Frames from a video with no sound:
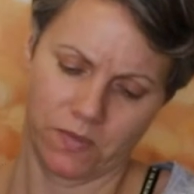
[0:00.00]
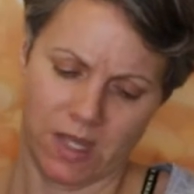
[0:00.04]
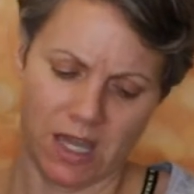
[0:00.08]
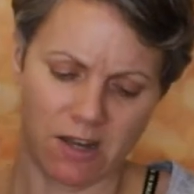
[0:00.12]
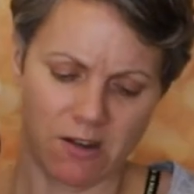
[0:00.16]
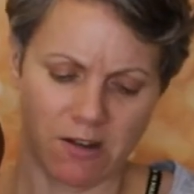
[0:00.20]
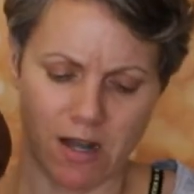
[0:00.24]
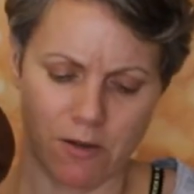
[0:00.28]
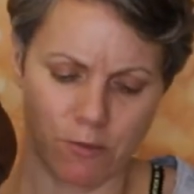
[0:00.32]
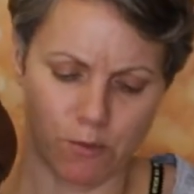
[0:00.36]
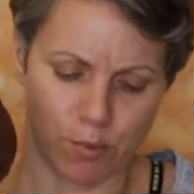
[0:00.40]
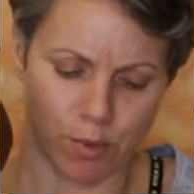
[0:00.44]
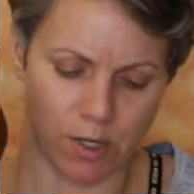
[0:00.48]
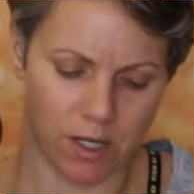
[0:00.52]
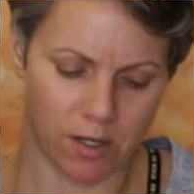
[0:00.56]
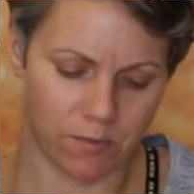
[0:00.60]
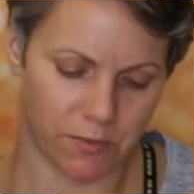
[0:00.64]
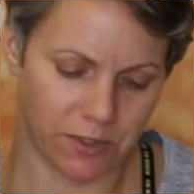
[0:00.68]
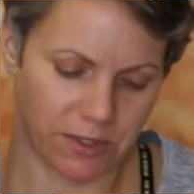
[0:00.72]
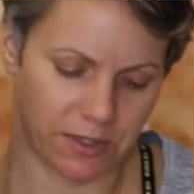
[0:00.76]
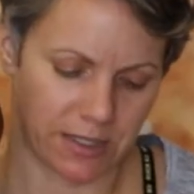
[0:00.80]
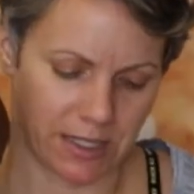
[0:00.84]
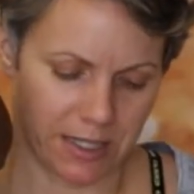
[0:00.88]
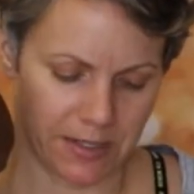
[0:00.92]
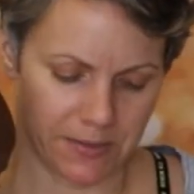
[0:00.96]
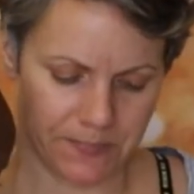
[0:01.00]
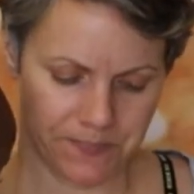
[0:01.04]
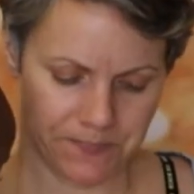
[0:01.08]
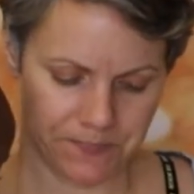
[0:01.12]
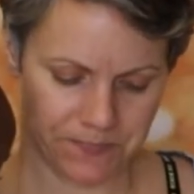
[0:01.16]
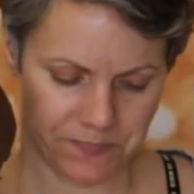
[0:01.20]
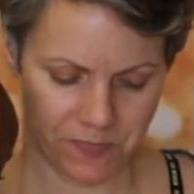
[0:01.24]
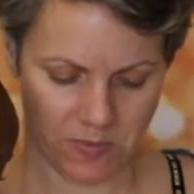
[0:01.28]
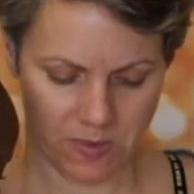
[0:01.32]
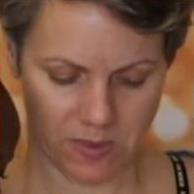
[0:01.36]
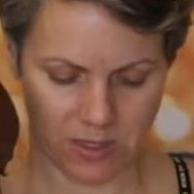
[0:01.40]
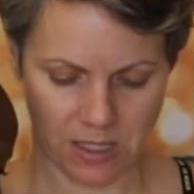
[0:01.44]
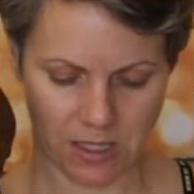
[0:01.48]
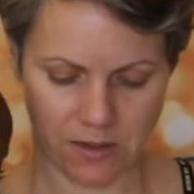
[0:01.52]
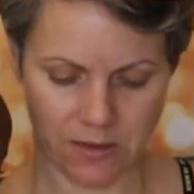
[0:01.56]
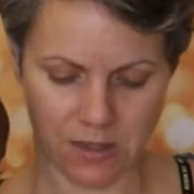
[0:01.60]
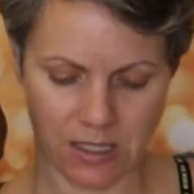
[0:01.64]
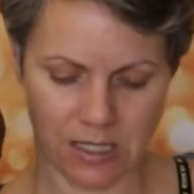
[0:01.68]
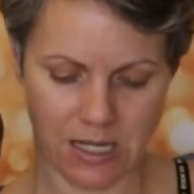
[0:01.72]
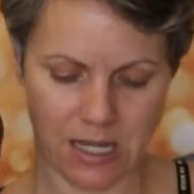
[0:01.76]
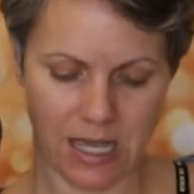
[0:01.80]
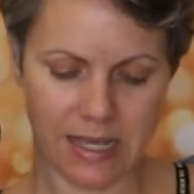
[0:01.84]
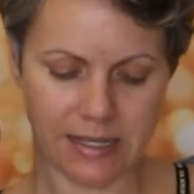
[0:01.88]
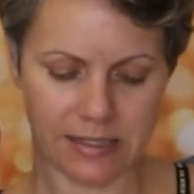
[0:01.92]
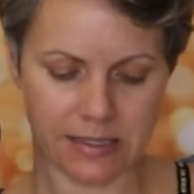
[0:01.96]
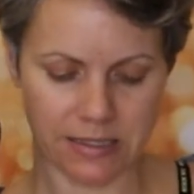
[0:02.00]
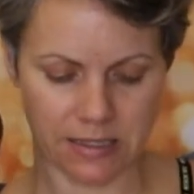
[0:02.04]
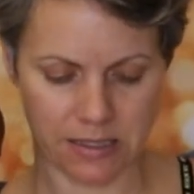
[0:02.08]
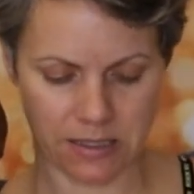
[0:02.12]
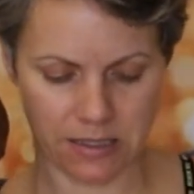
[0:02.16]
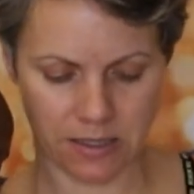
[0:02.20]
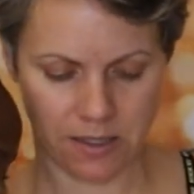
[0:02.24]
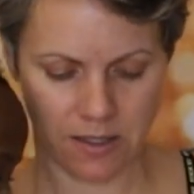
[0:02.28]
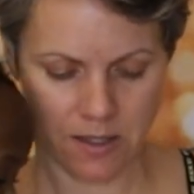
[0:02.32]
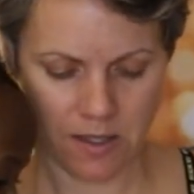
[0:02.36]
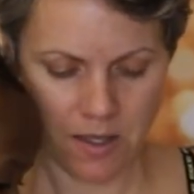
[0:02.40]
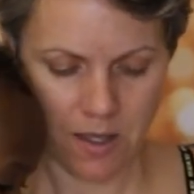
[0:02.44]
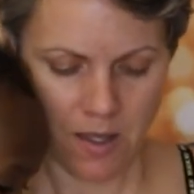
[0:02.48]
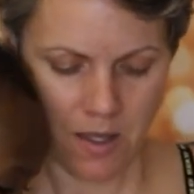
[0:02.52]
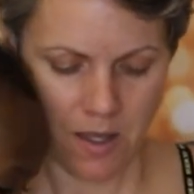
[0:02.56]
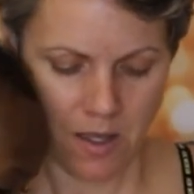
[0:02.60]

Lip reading: I don't have a problem with that. Then the next